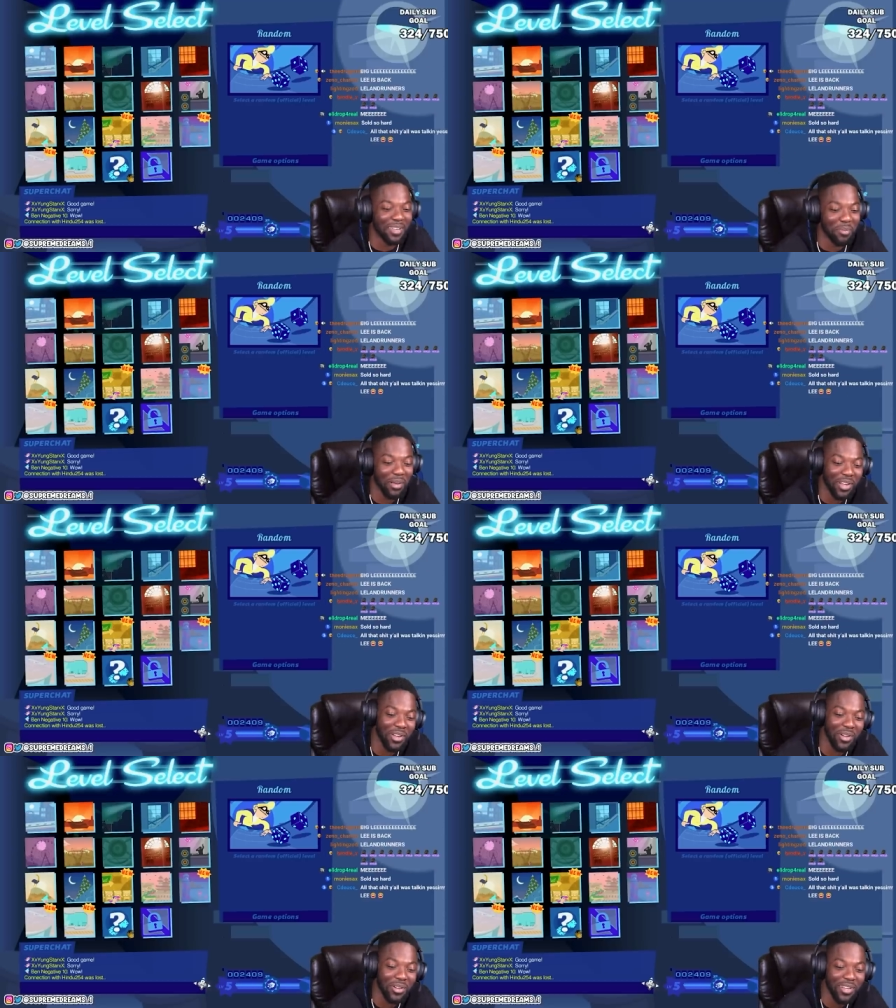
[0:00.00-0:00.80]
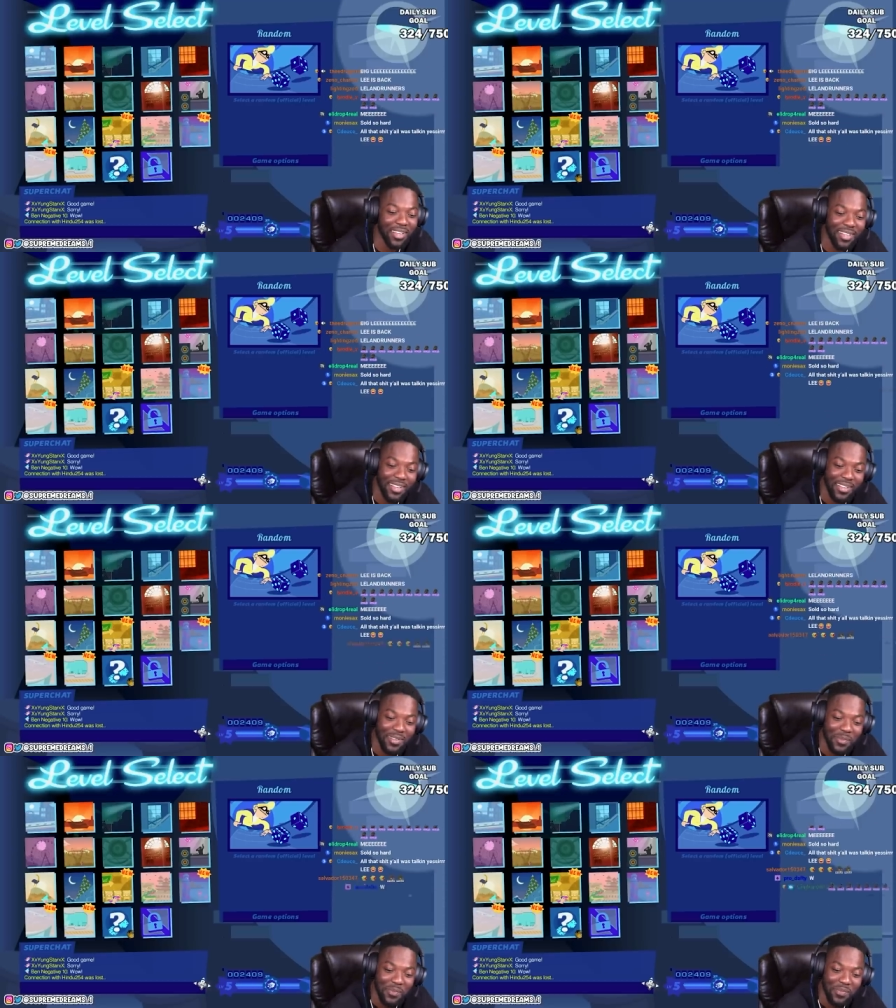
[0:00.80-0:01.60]
shit, bro.
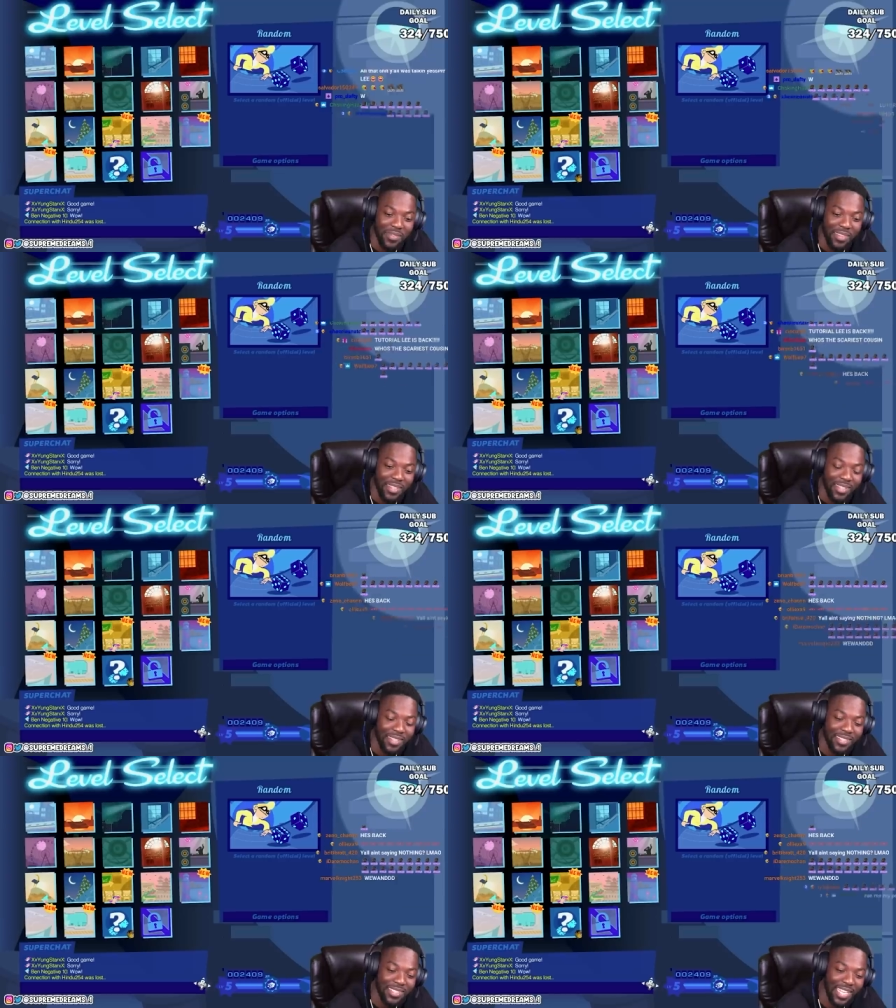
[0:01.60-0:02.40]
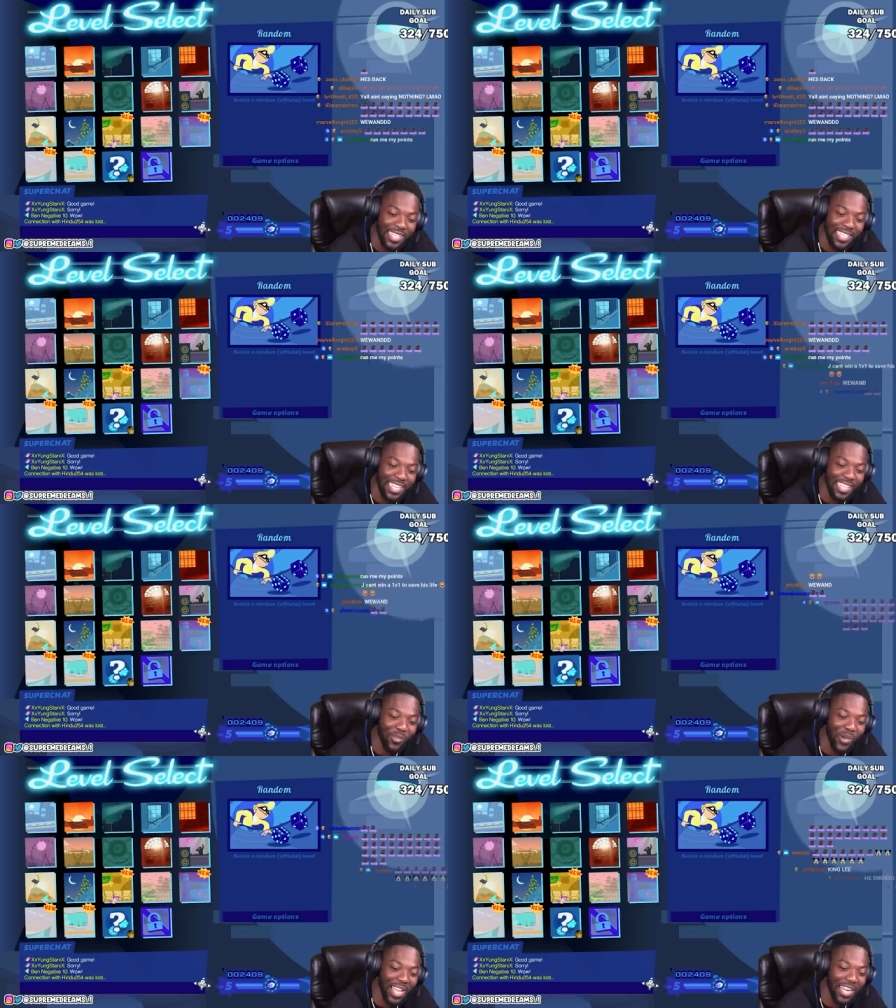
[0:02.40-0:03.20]
That
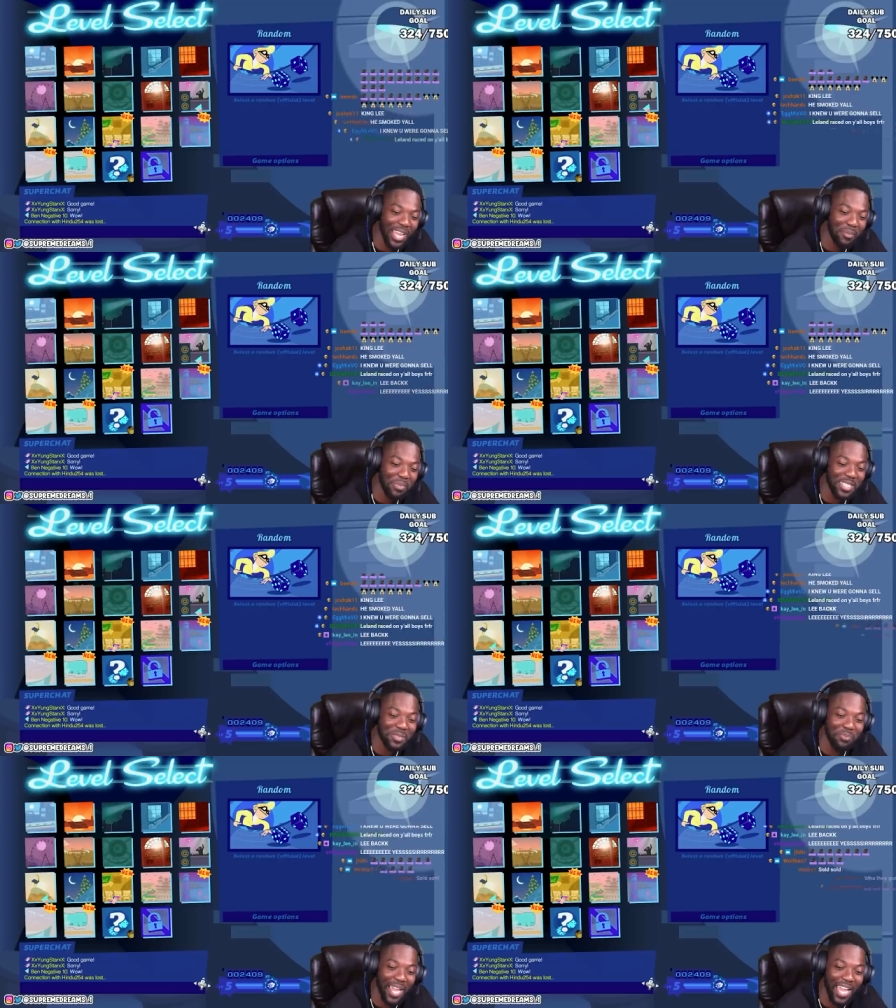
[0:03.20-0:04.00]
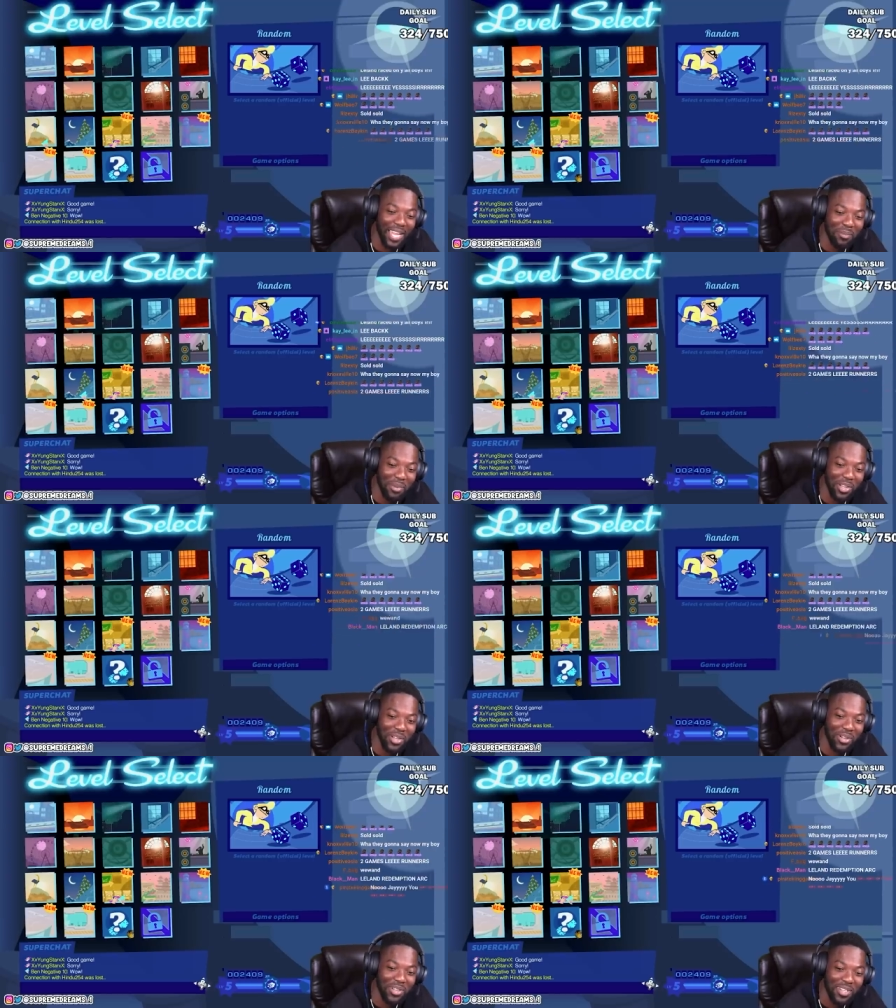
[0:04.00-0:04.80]
nigga wear that bitch back,
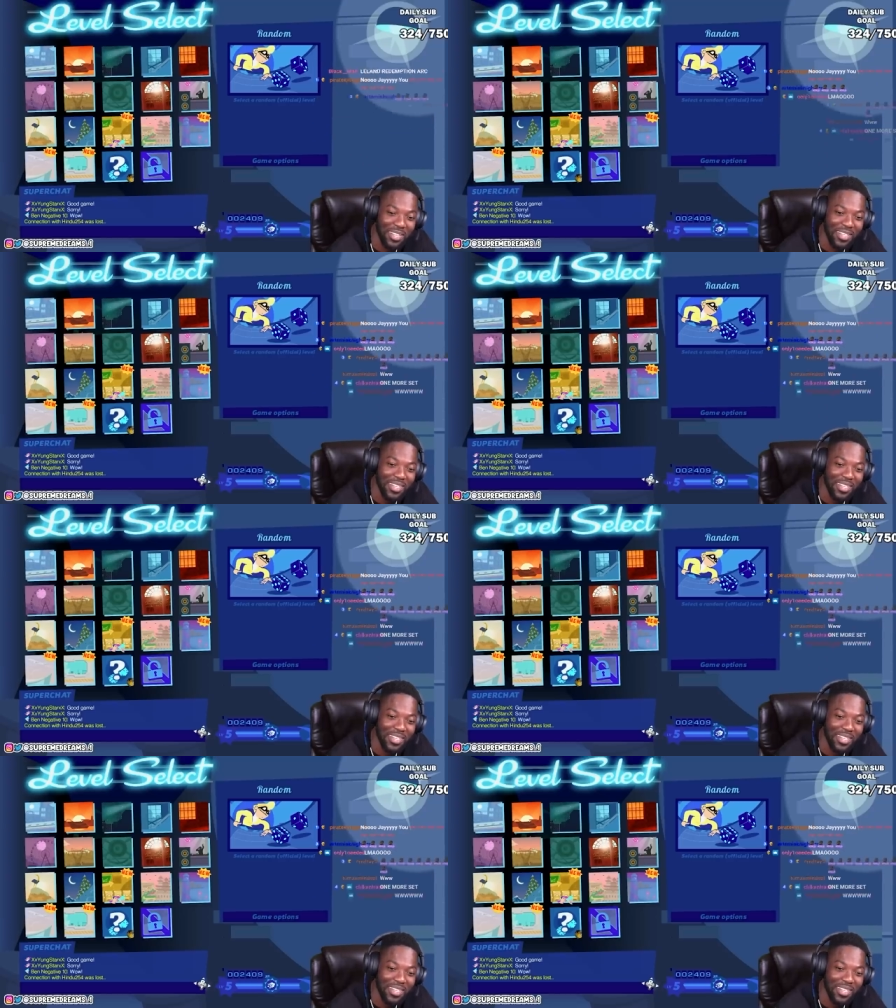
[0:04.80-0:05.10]
bro. Fuck.